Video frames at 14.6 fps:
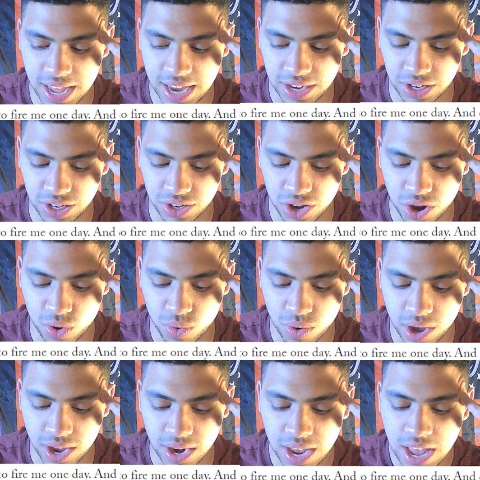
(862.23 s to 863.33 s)
do you know
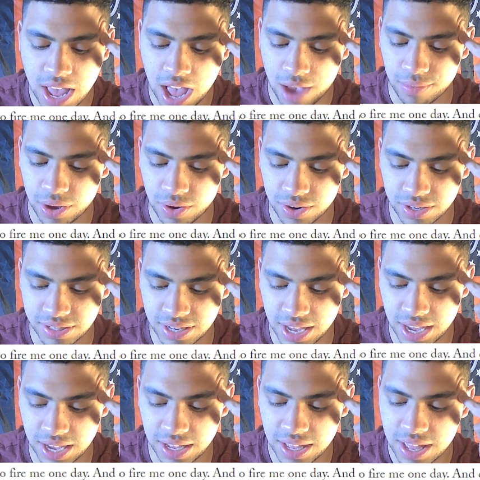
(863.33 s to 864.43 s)
what I'm going to
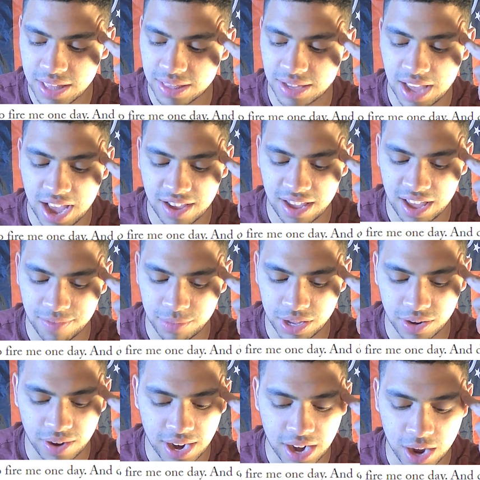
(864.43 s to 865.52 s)
say? The guy gave me a
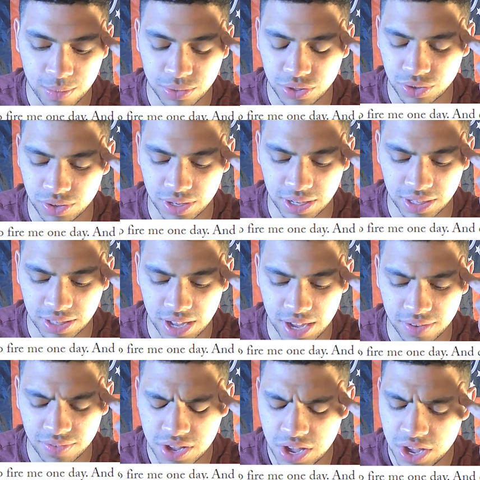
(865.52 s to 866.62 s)
great opportunity in
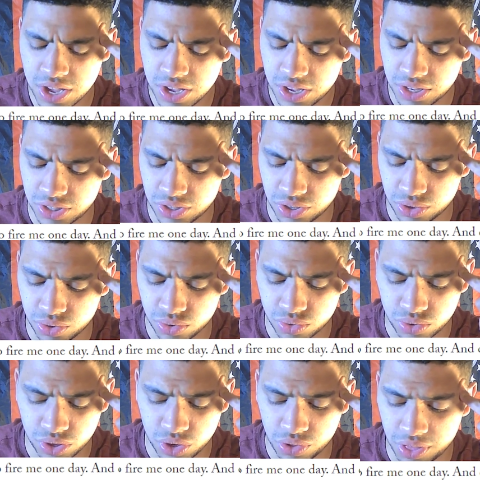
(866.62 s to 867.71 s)
life. Do
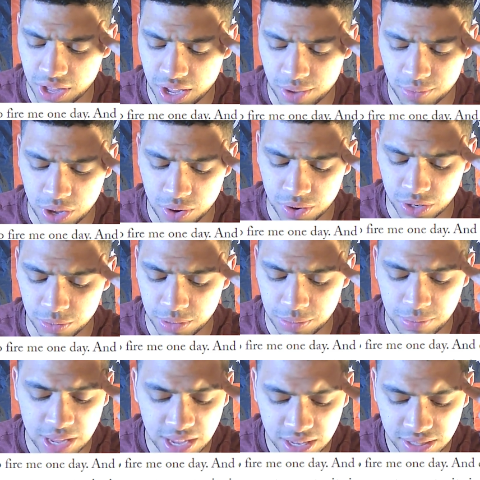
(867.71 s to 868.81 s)
you think I'm going to be
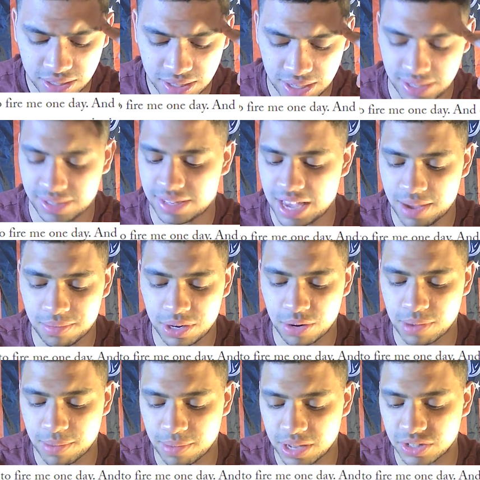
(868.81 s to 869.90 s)
pissed? He's damn near
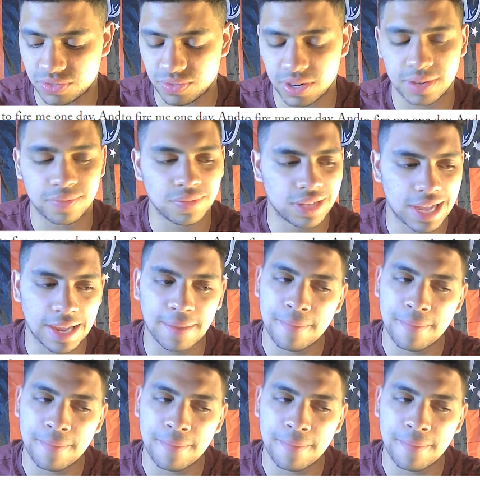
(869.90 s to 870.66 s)
my best friend." Like,